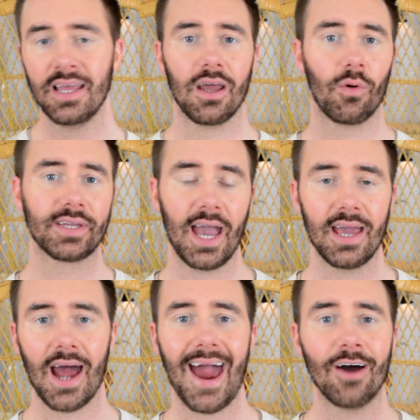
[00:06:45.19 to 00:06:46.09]
Now
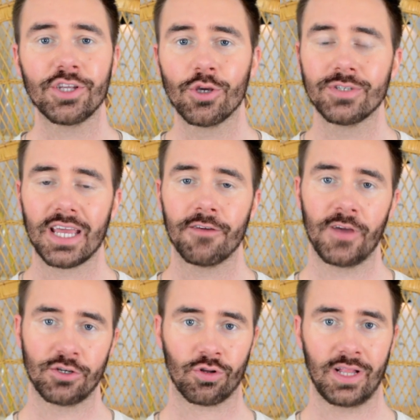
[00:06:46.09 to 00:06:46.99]
again, I only use a
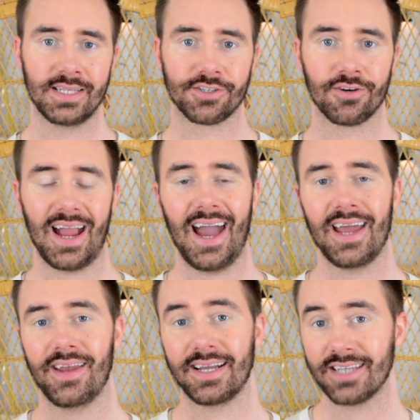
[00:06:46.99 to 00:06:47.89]
facial cleanser
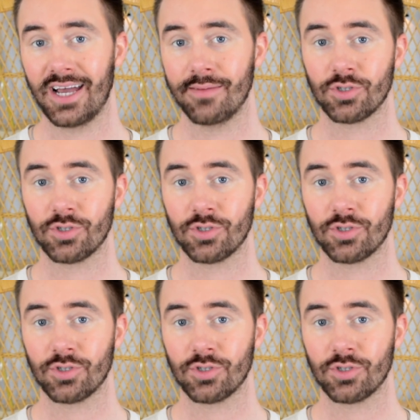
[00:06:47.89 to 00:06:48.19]
at nighttime,